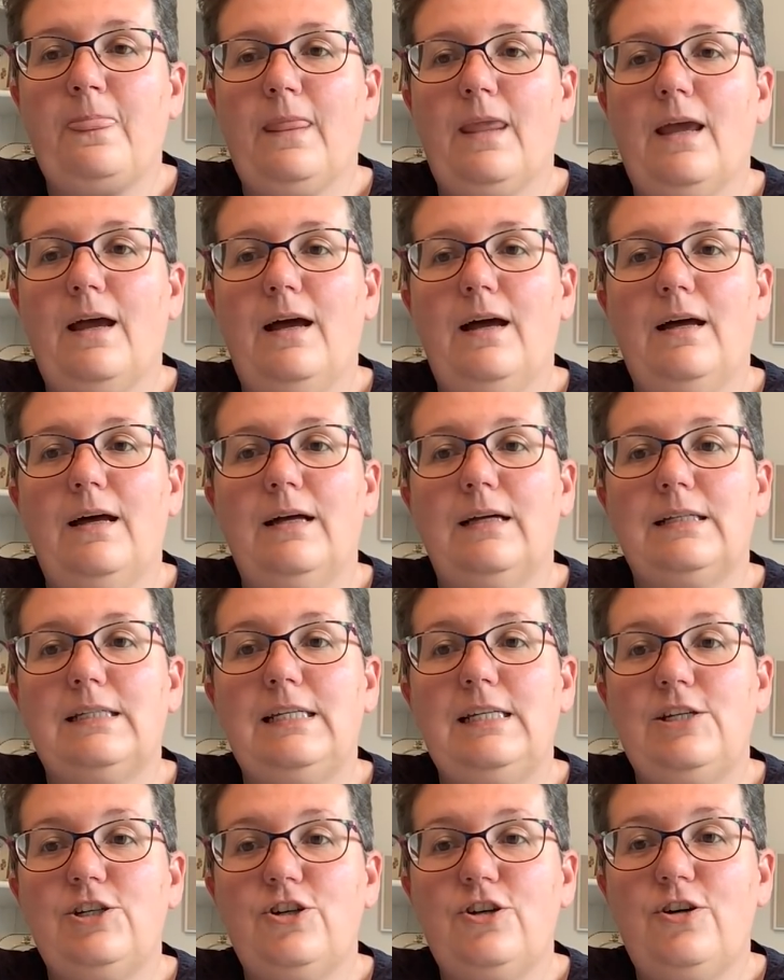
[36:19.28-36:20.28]
a
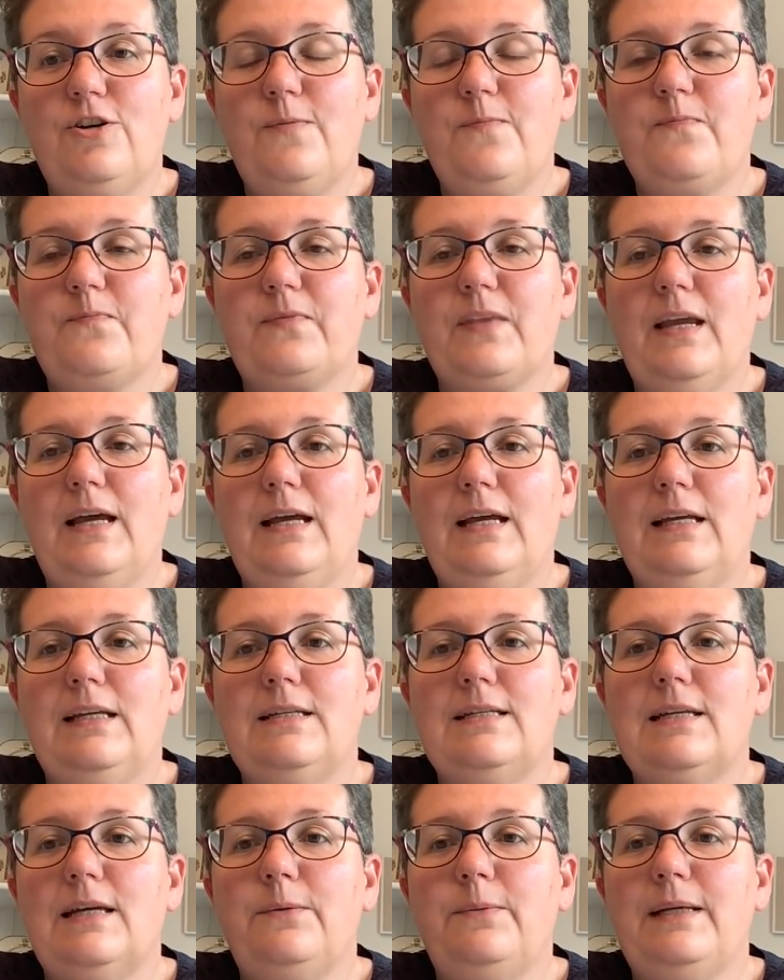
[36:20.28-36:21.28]
teacher,
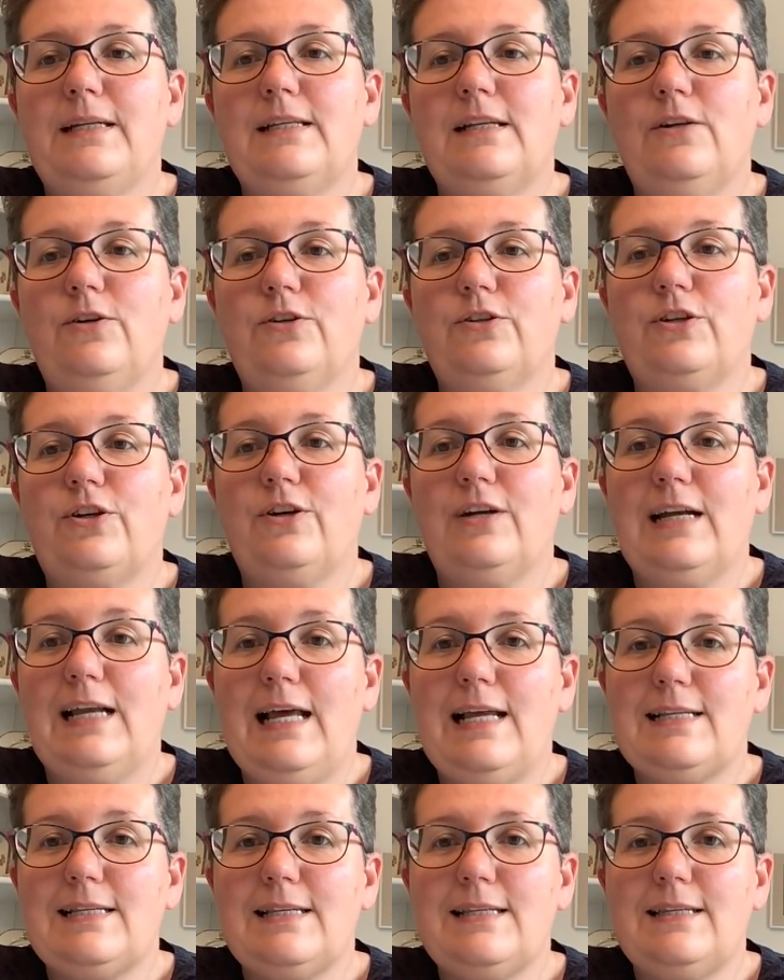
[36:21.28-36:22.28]
and I went along to her
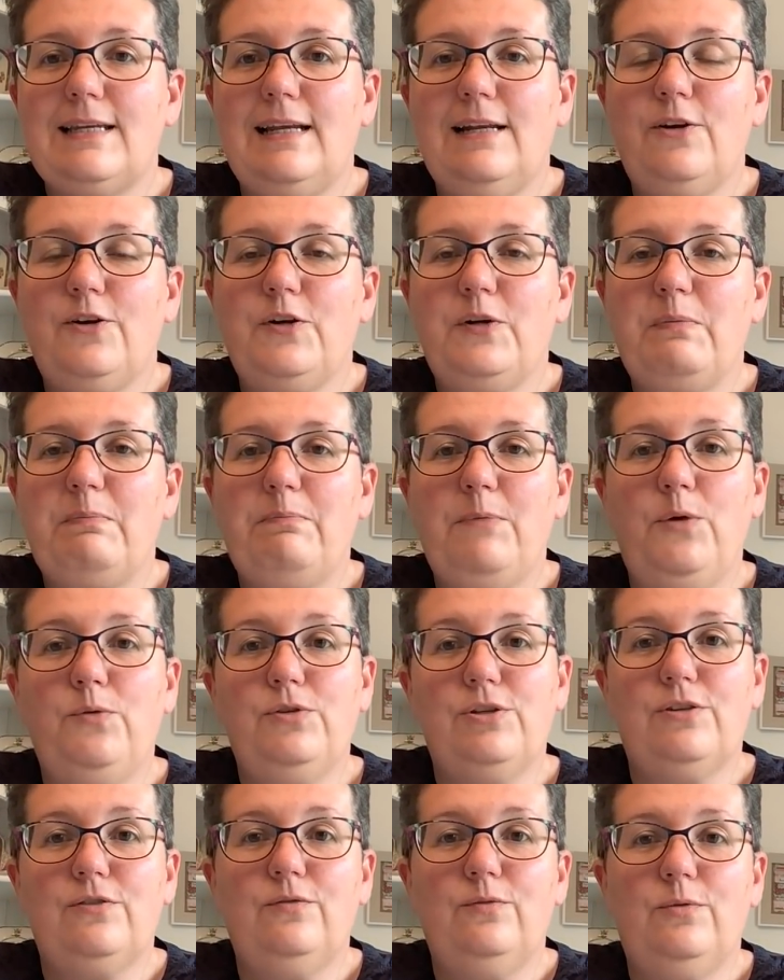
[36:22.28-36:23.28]
classes. I learned
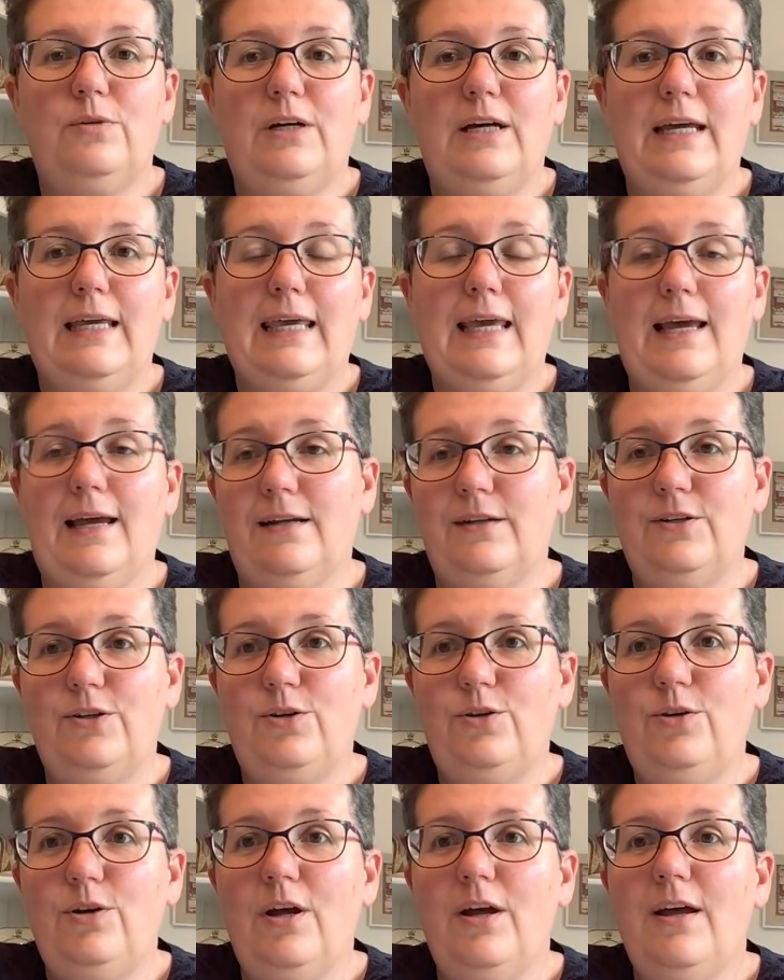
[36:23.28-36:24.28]
most of what I can
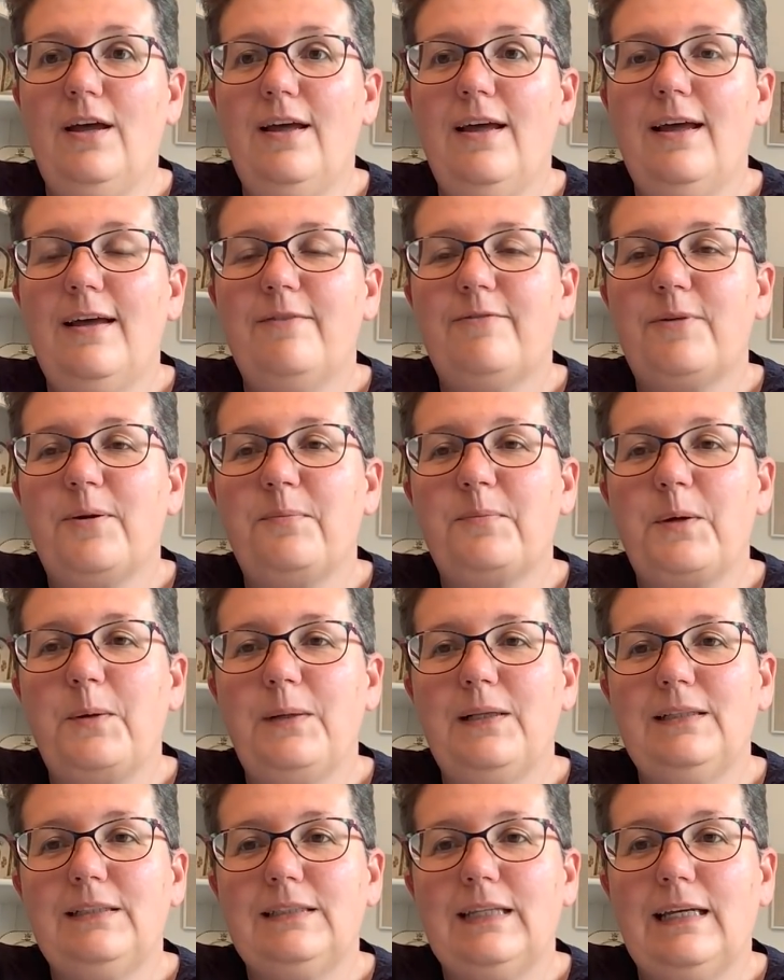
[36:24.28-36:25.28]
do from
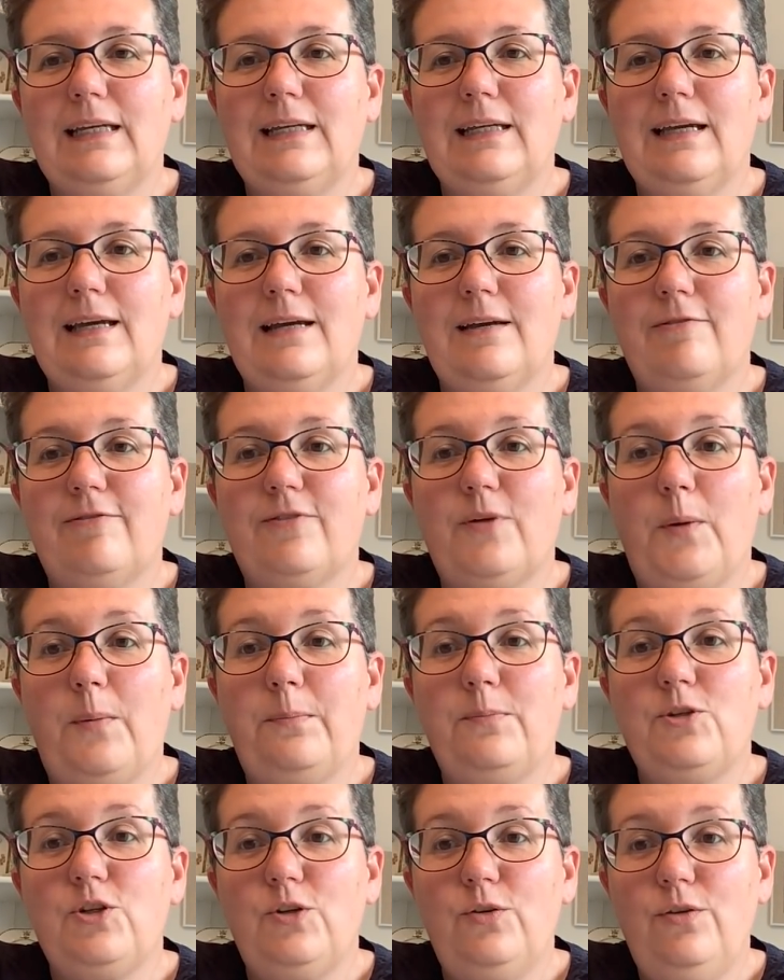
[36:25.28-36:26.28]
quilting
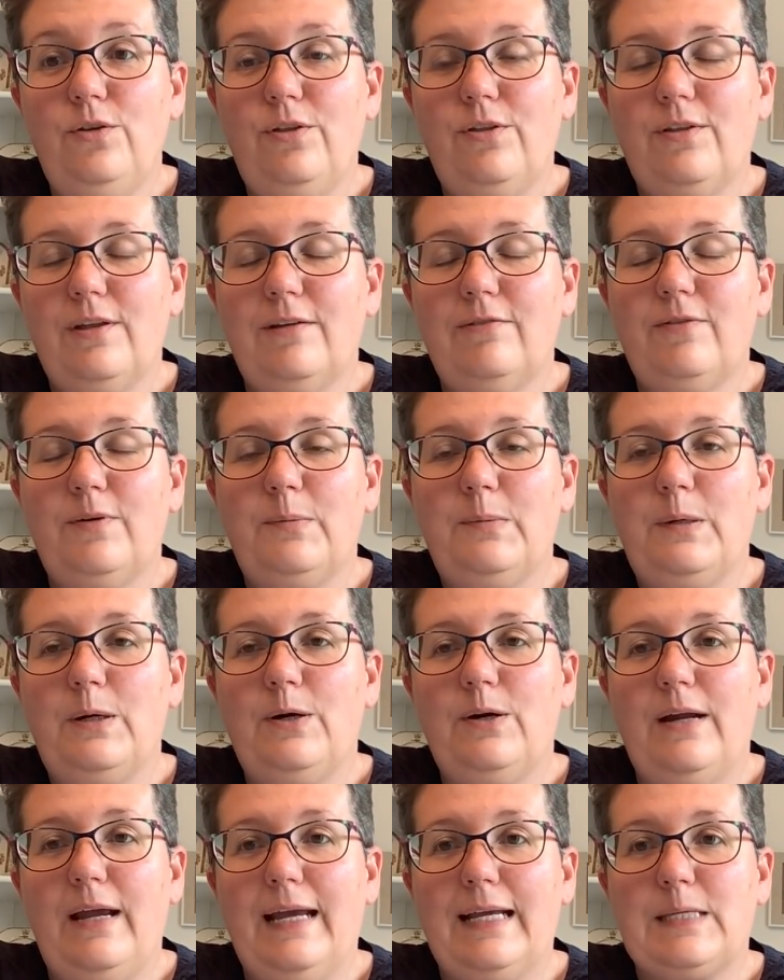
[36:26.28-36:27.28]
from Judith and from
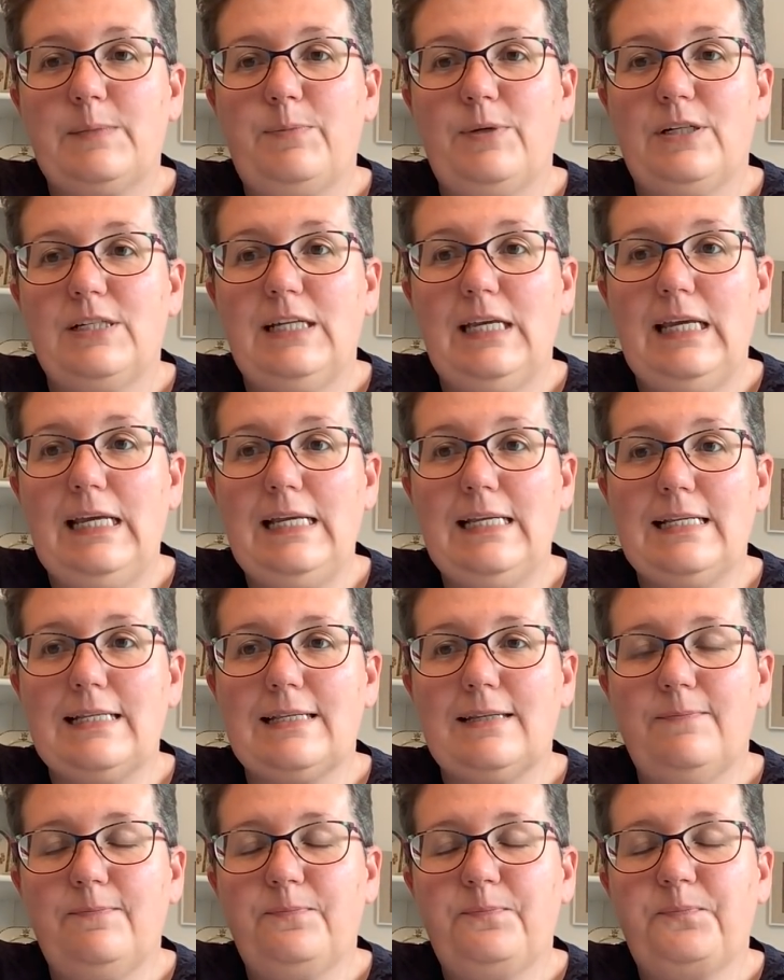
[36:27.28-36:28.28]
her
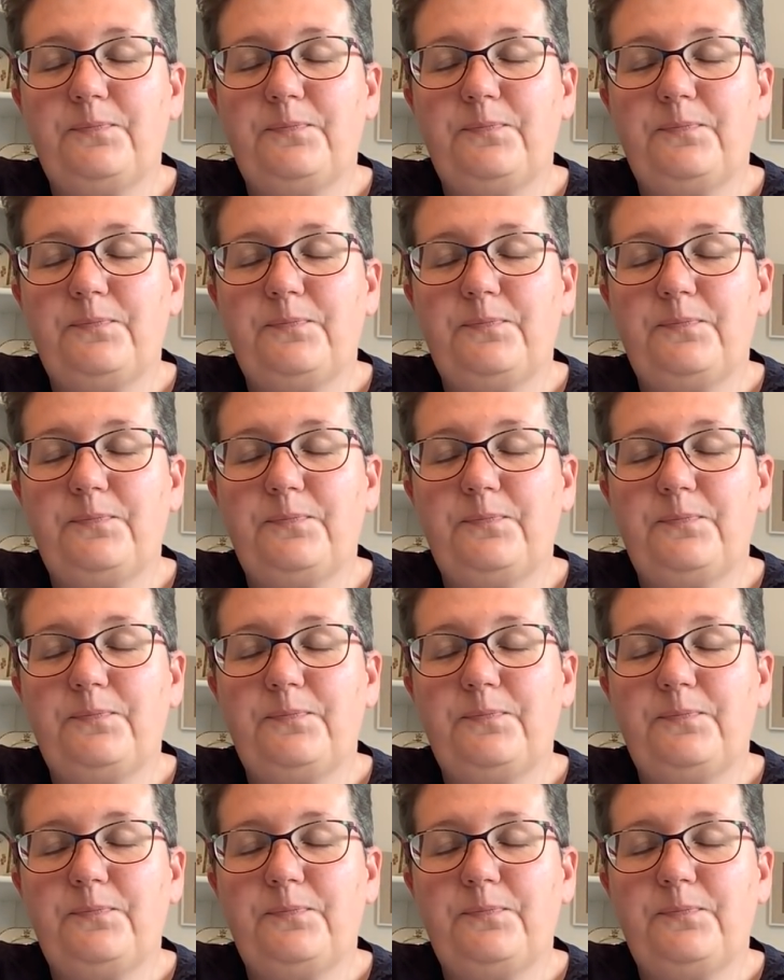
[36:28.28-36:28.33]
expertise.